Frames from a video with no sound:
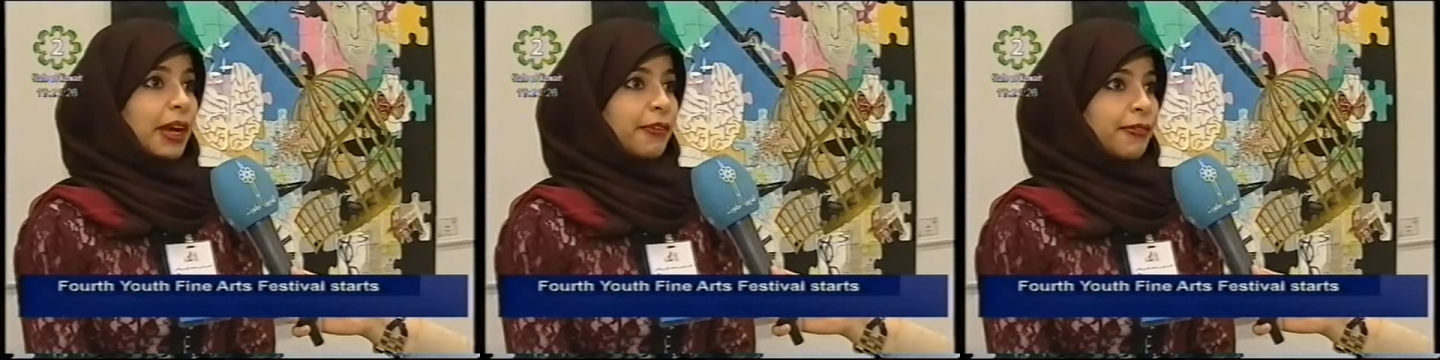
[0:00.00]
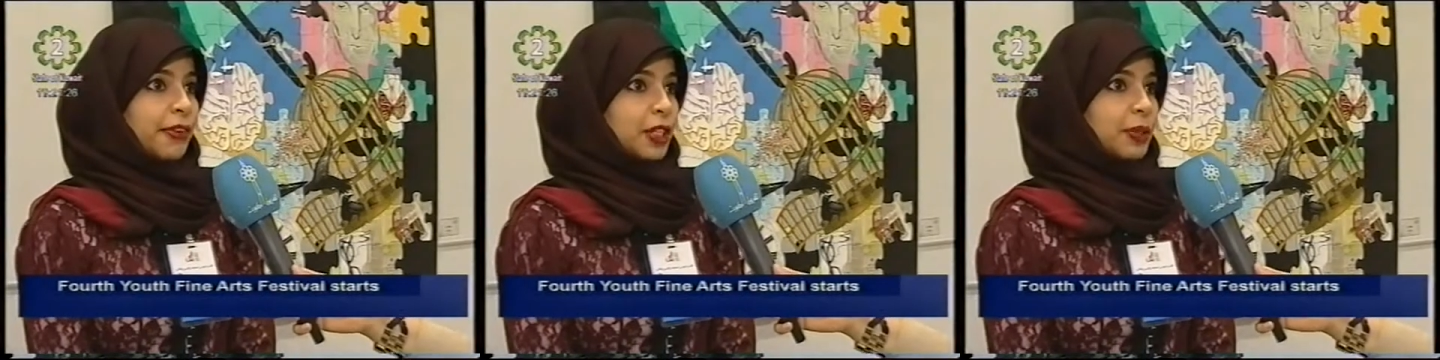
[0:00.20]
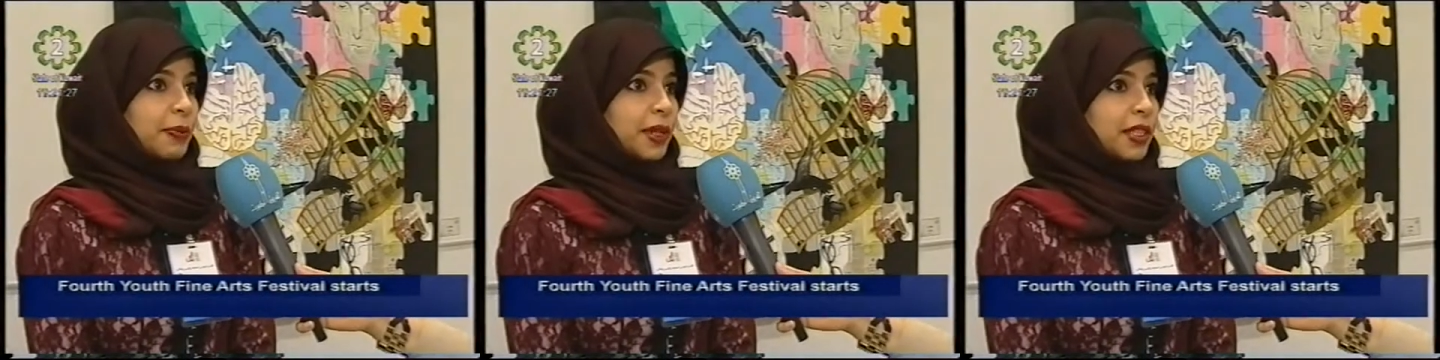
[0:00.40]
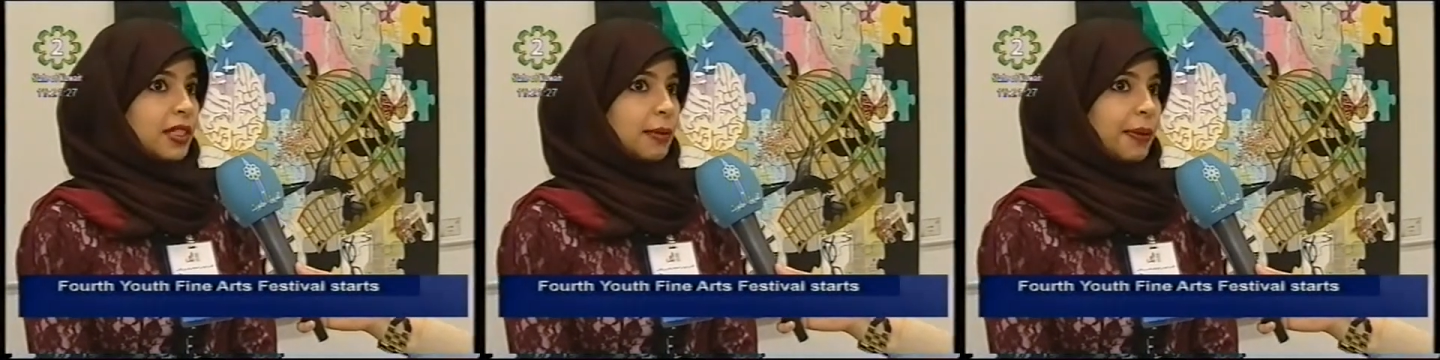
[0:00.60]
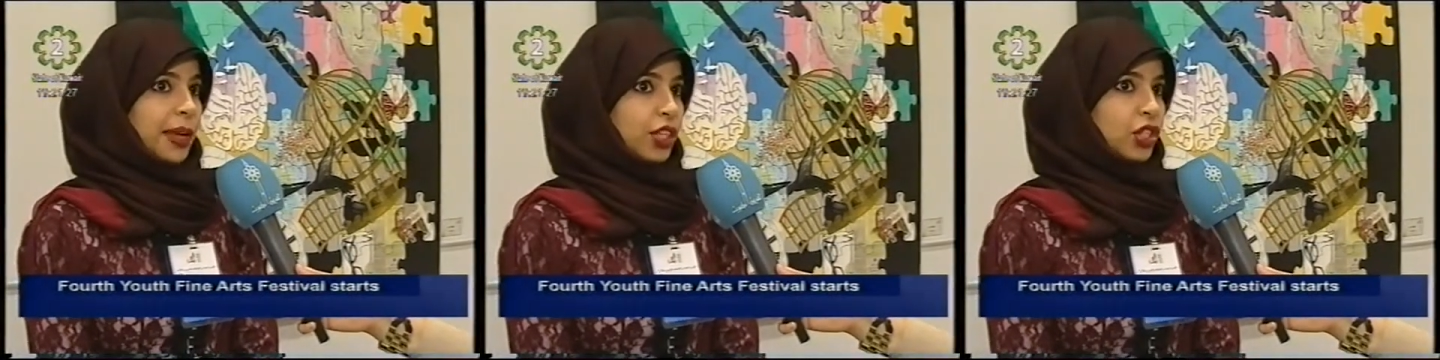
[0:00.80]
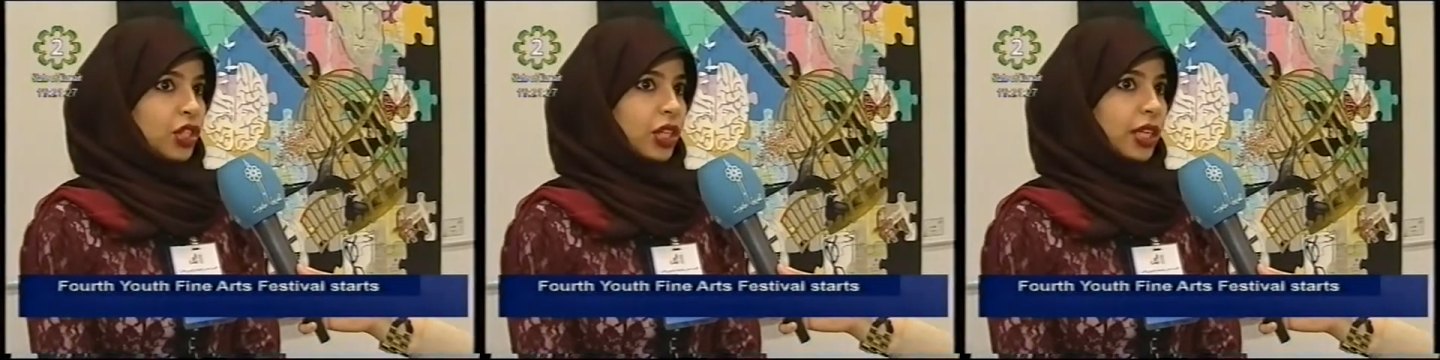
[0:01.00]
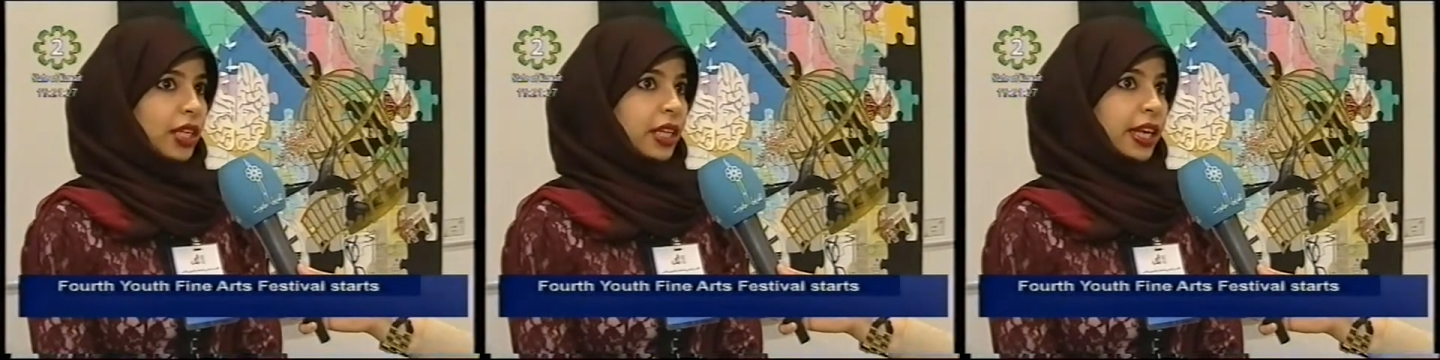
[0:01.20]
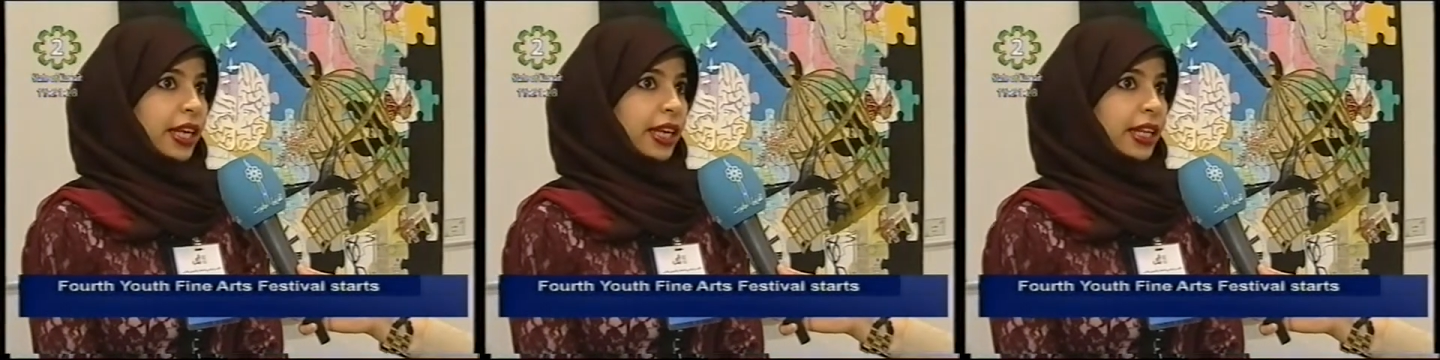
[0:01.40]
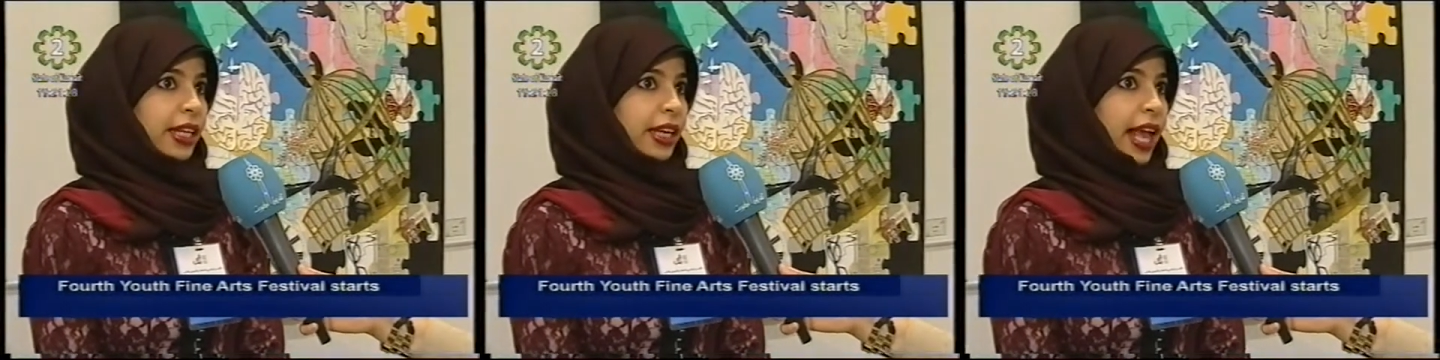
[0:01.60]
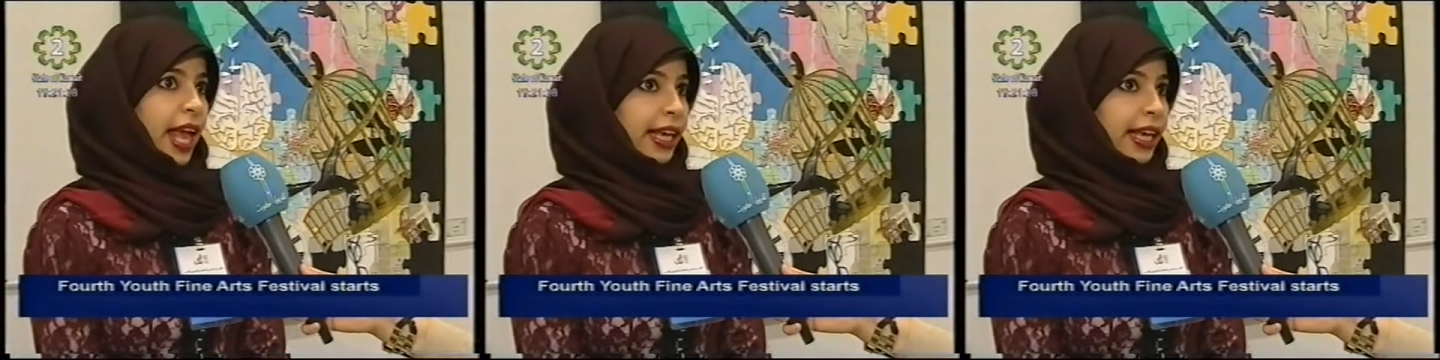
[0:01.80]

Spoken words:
my first participation in